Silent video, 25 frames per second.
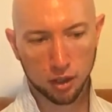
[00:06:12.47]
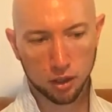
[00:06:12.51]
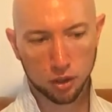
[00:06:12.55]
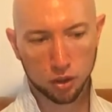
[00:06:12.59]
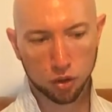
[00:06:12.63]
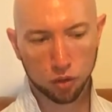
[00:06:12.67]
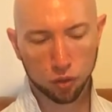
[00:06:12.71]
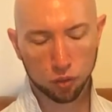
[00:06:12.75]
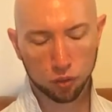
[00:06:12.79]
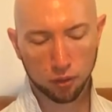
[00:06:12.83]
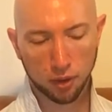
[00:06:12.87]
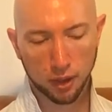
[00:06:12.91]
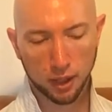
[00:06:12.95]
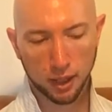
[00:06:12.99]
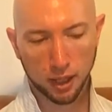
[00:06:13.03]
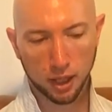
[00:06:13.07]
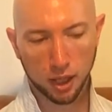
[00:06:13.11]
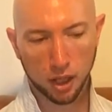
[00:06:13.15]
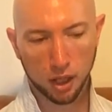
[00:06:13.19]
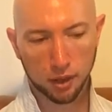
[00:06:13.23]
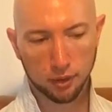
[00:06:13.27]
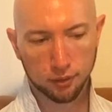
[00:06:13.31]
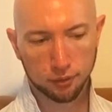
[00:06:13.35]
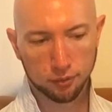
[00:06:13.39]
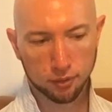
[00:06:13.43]

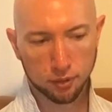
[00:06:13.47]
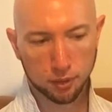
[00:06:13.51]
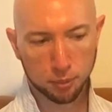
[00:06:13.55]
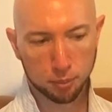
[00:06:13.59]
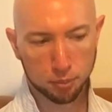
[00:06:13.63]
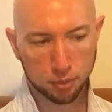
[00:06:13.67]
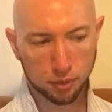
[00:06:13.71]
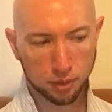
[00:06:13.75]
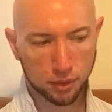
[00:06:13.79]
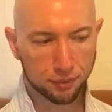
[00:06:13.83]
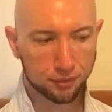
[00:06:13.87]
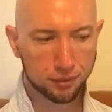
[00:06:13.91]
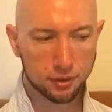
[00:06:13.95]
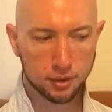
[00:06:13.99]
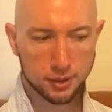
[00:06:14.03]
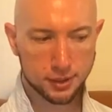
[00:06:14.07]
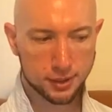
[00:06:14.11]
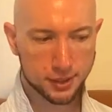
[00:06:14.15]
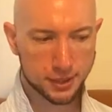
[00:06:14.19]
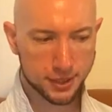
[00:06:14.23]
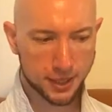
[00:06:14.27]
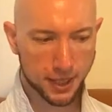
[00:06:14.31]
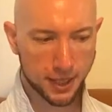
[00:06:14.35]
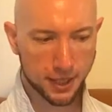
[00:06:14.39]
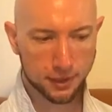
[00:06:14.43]
career over the
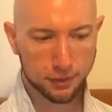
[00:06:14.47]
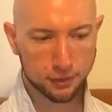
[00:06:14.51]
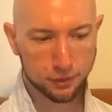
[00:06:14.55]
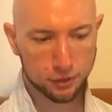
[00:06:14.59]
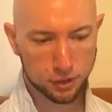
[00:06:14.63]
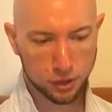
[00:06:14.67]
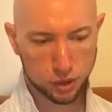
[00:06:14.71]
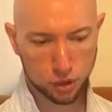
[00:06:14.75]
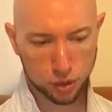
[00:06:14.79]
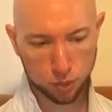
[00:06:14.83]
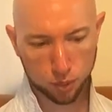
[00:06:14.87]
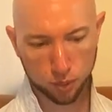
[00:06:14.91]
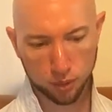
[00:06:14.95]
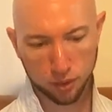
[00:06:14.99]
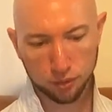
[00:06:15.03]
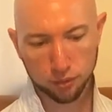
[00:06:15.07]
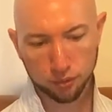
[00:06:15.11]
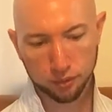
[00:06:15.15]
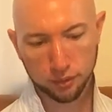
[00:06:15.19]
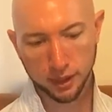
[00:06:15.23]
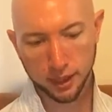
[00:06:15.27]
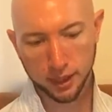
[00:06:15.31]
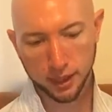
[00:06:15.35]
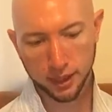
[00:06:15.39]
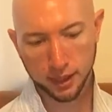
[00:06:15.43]
previous 10 to
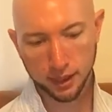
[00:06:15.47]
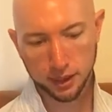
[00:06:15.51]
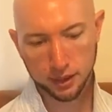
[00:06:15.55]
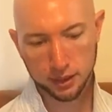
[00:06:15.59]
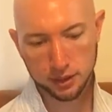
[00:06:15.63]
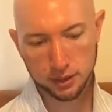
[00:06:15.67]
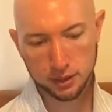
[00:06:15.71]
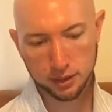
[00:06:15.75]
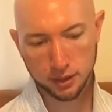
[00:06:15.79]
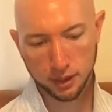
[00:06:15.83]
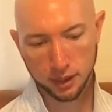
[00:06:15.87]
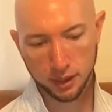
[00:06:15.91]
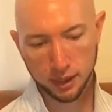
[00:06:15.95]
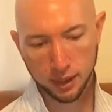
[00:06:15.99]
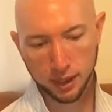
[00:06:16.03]
12 years